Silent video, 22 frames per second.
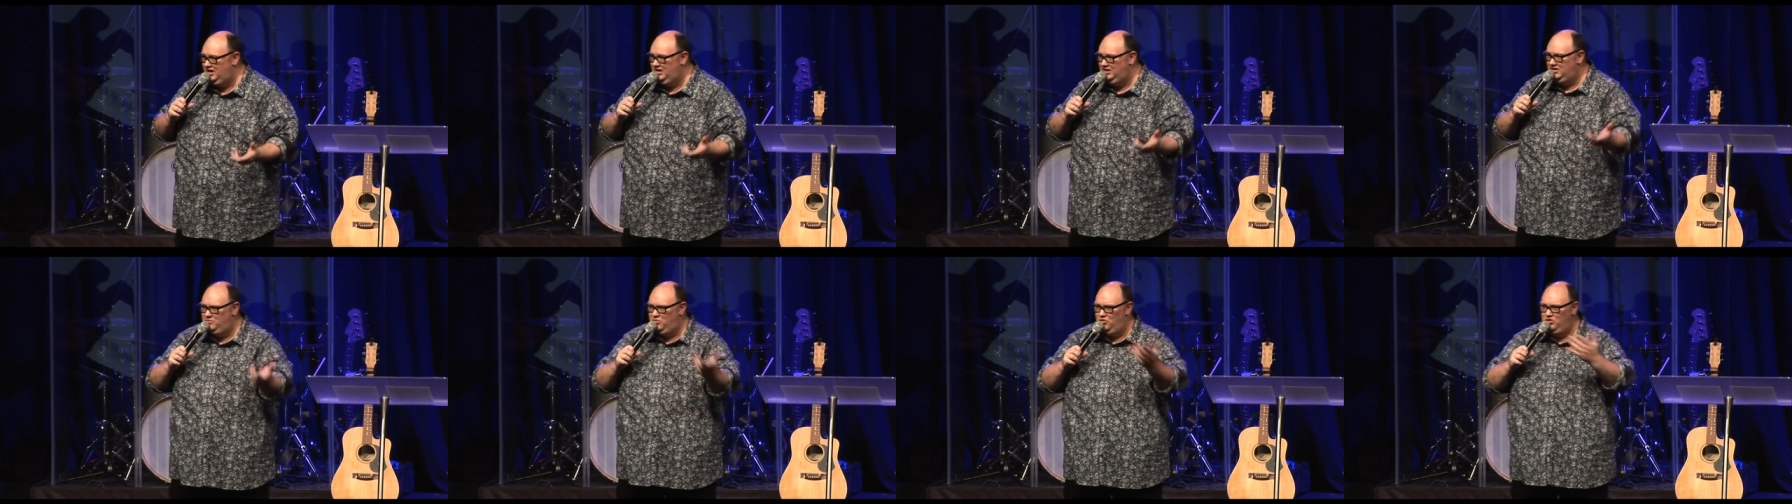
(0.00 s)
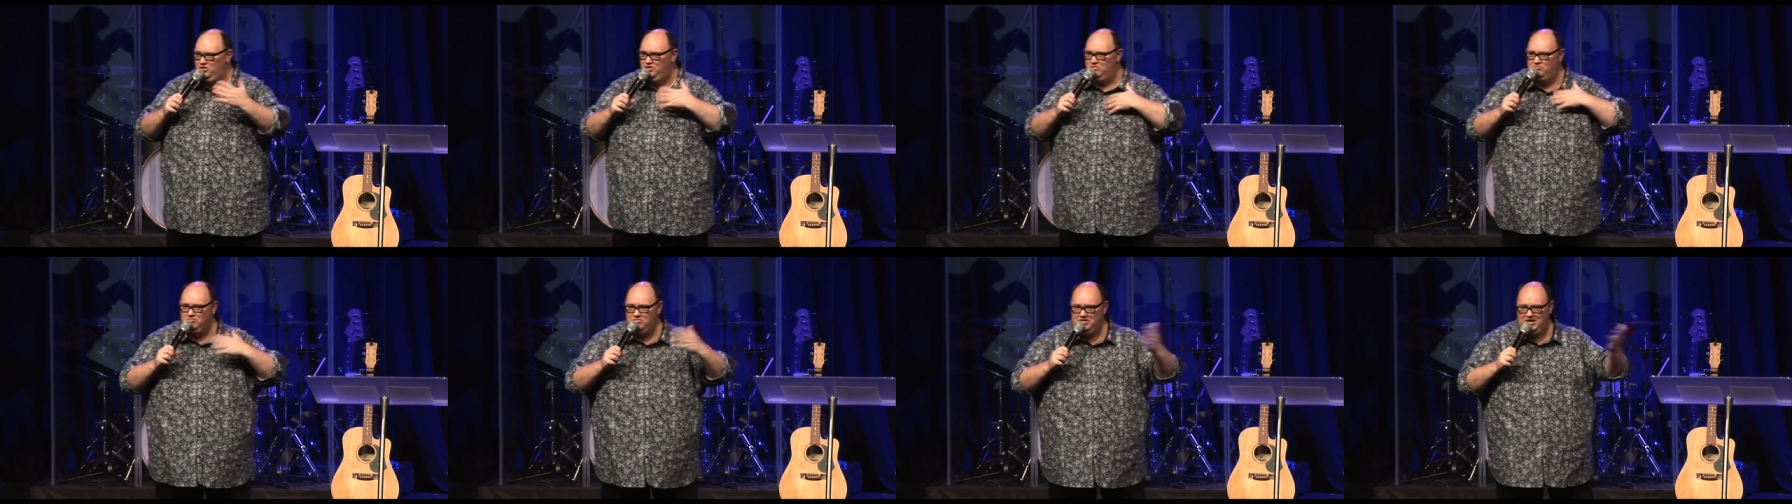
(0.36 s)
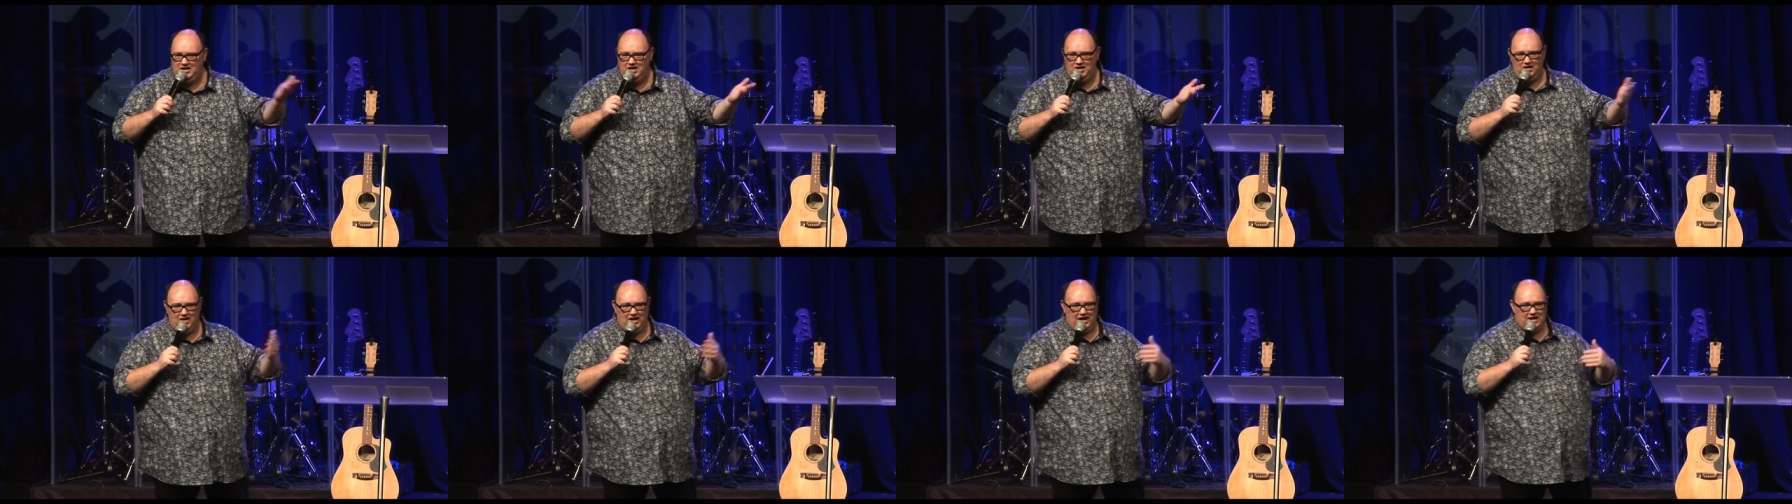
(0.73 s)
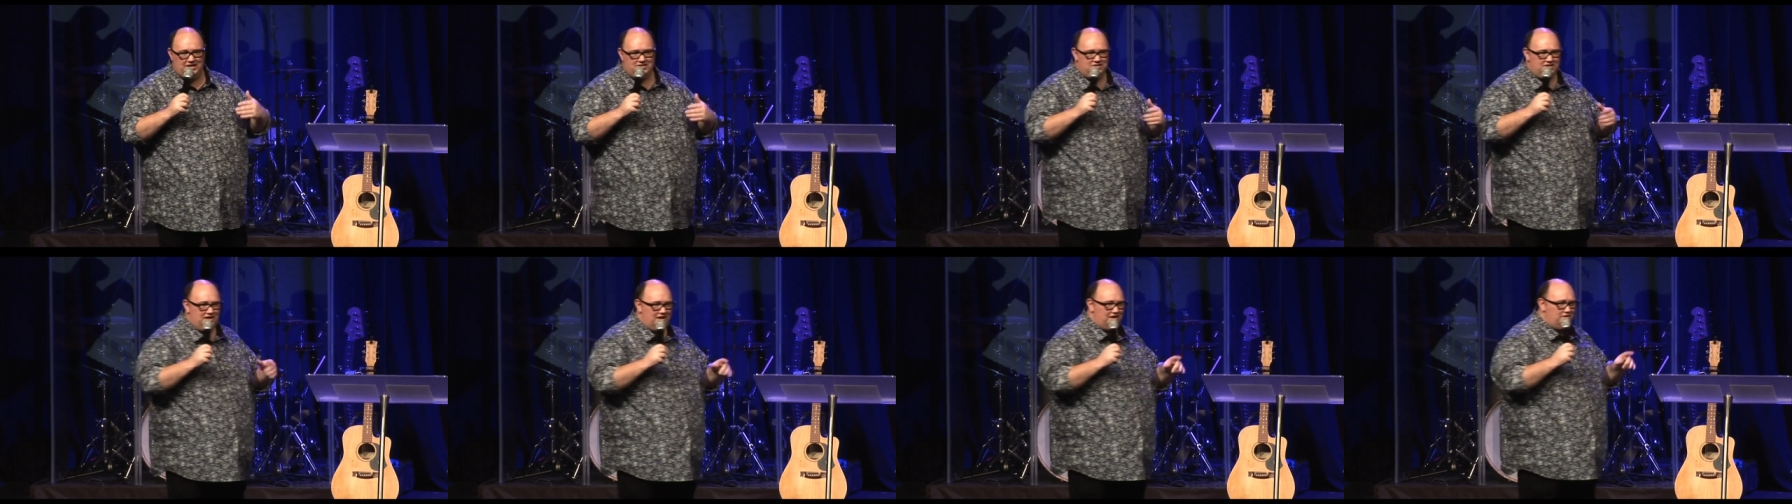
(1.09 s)
The more you
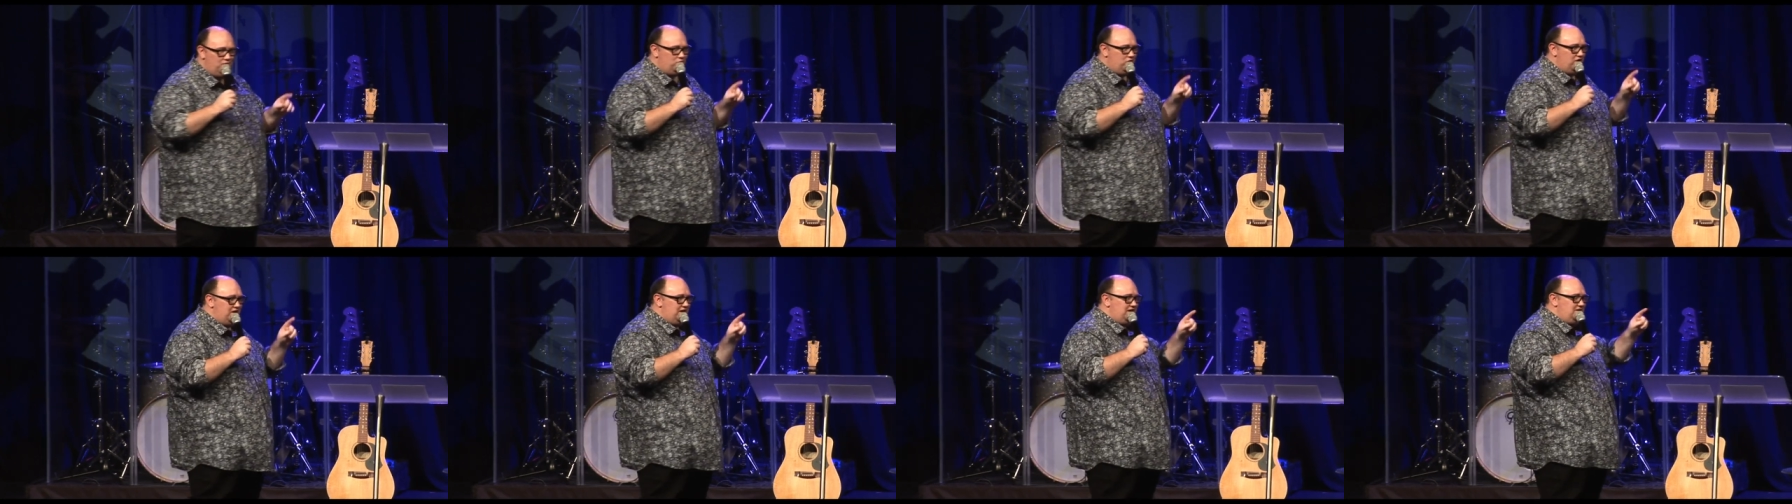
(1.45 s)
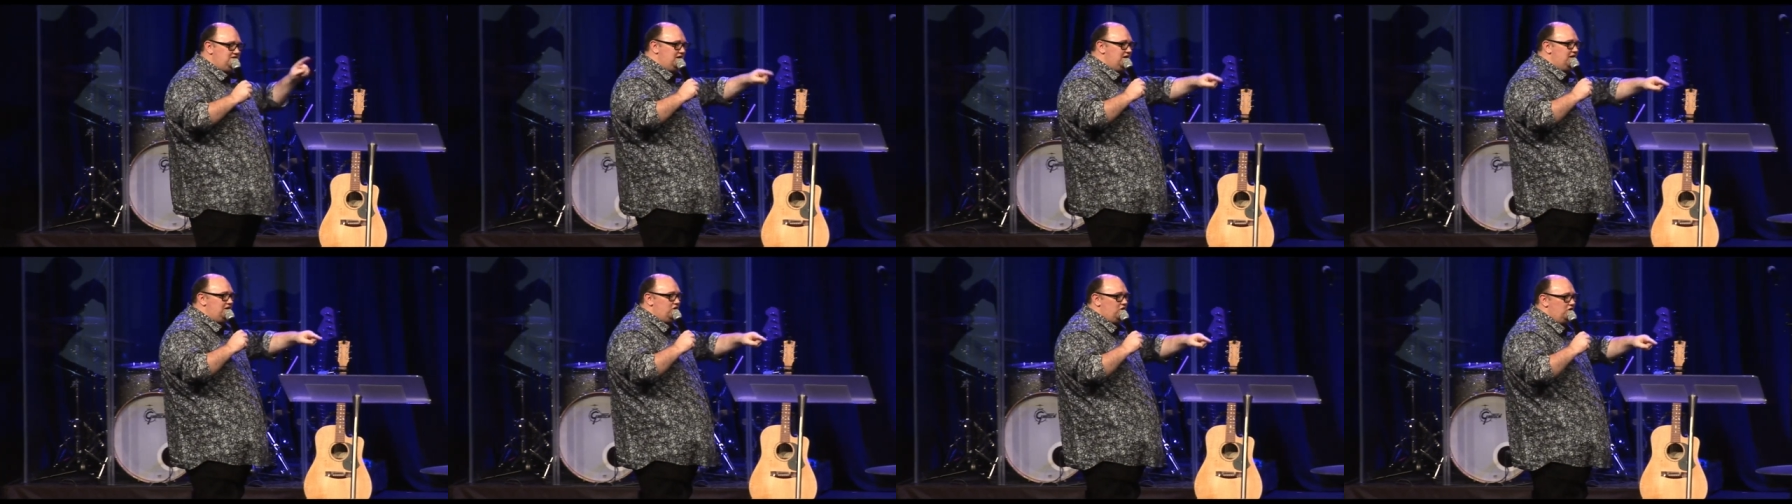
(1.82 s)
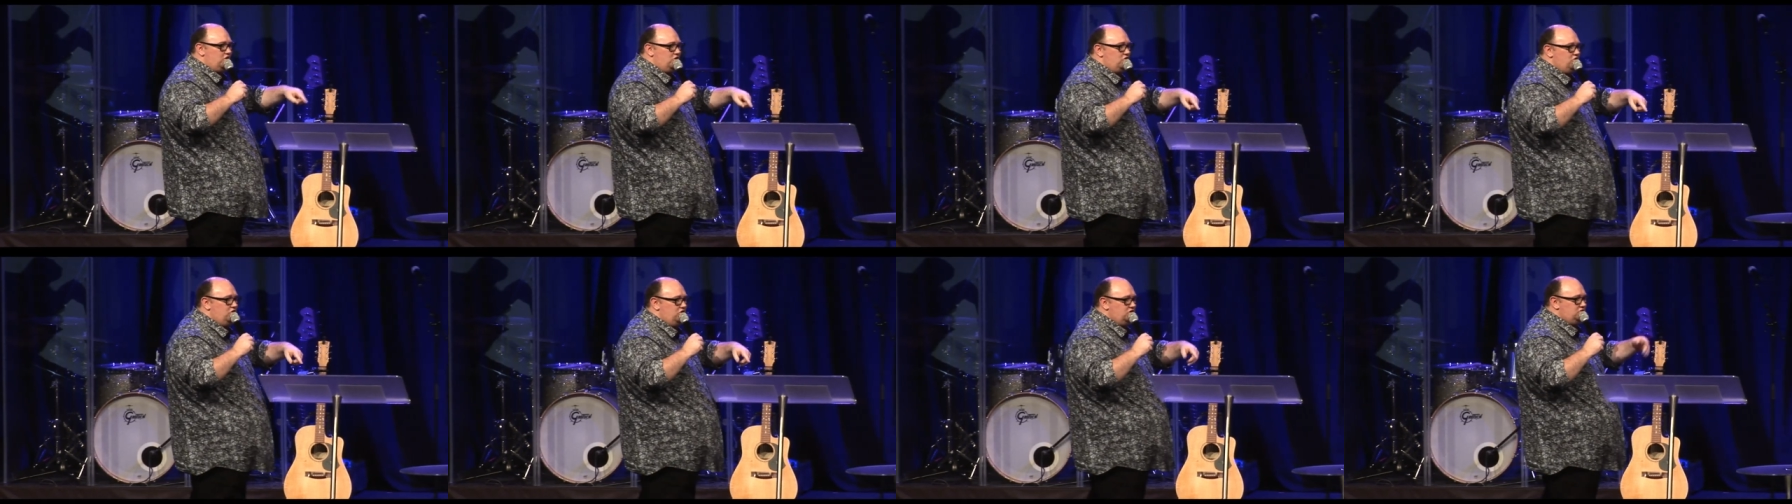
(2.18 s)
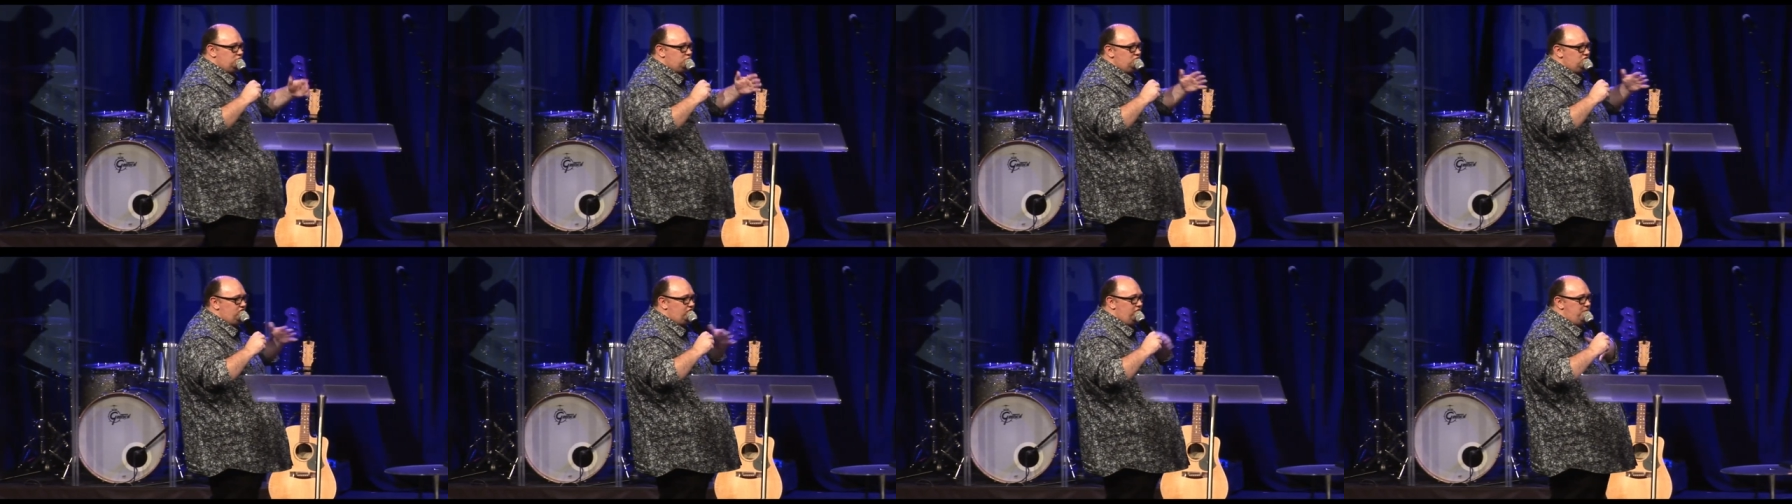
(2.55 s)
realize that what he did on the cross
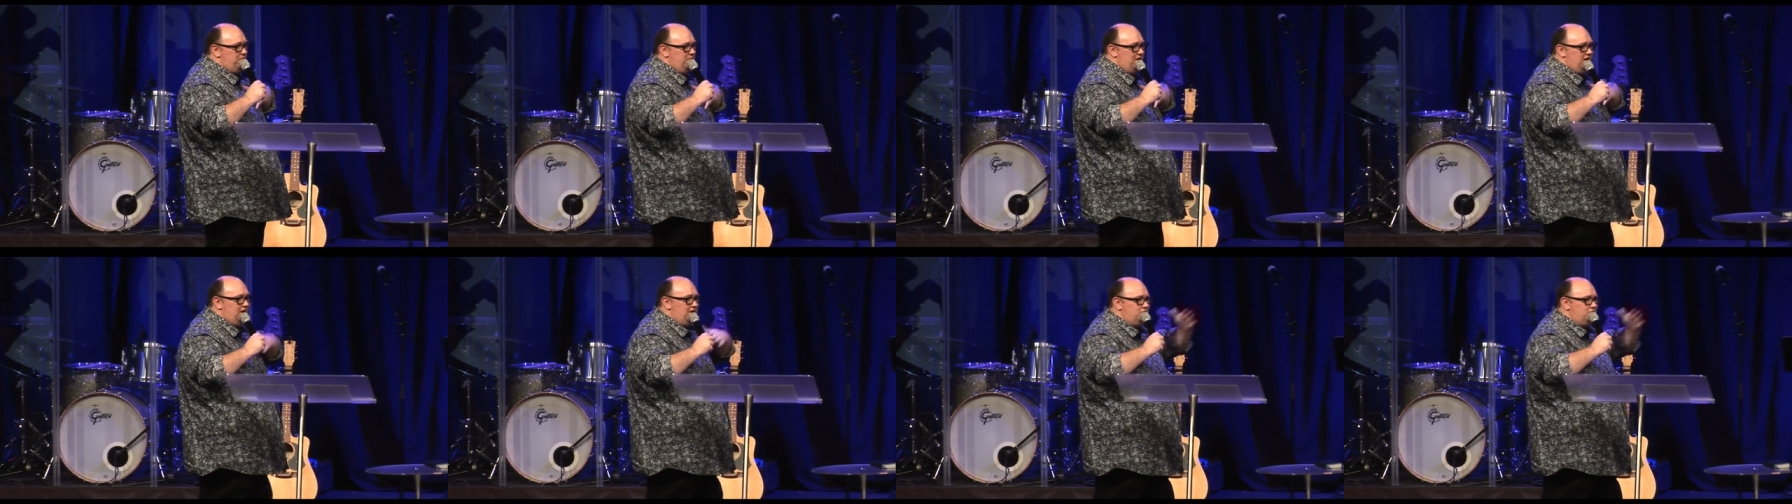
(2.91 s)
was for me,